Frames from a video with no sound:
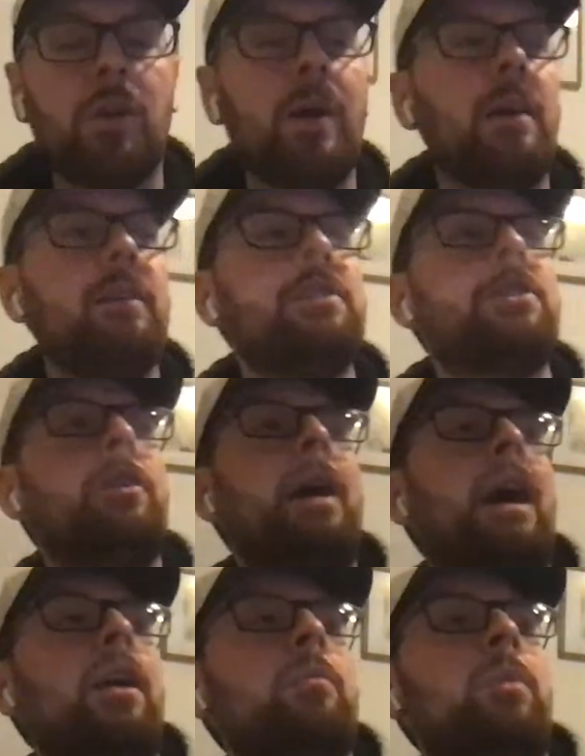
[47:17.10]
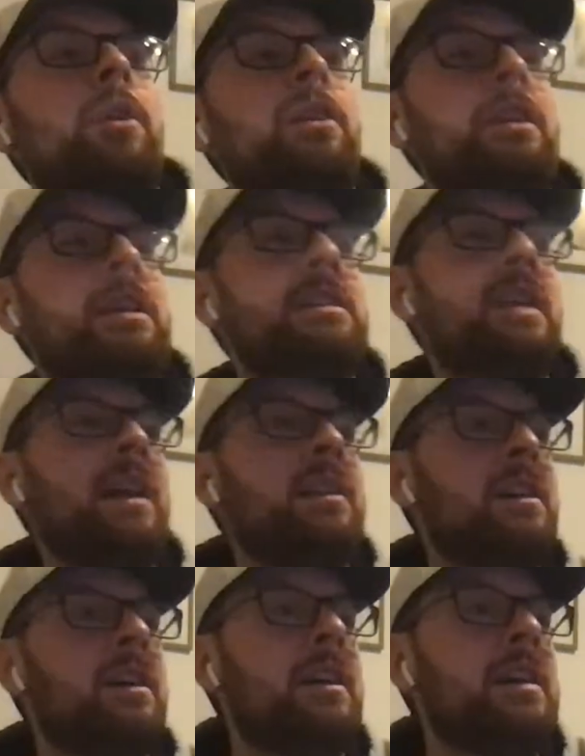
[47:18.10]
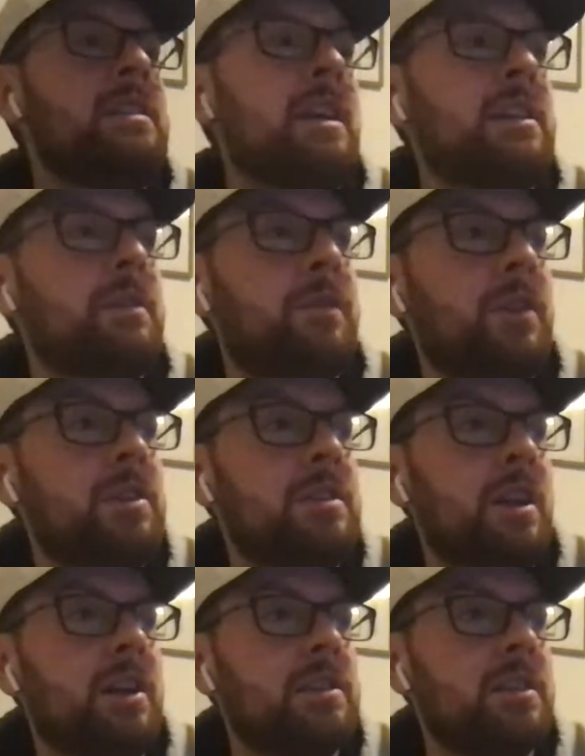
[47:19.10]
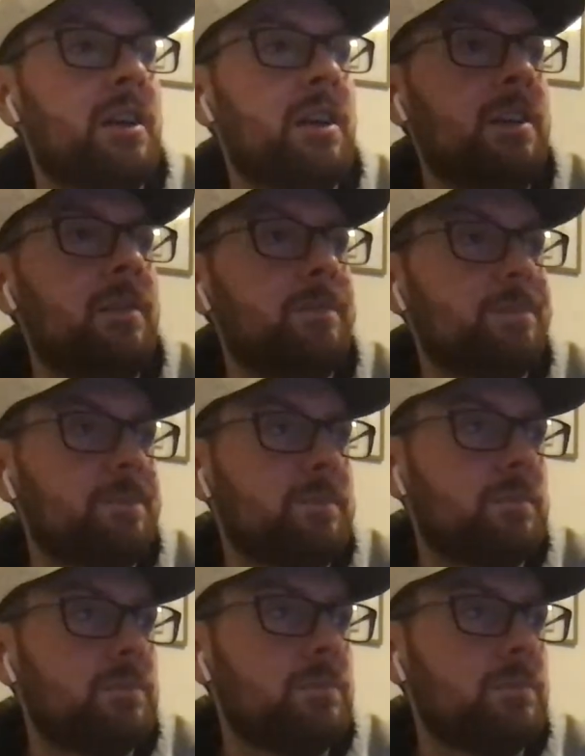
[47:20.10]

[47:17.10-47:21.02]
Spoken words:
Let's go Halliburton. He's got the fun tux on.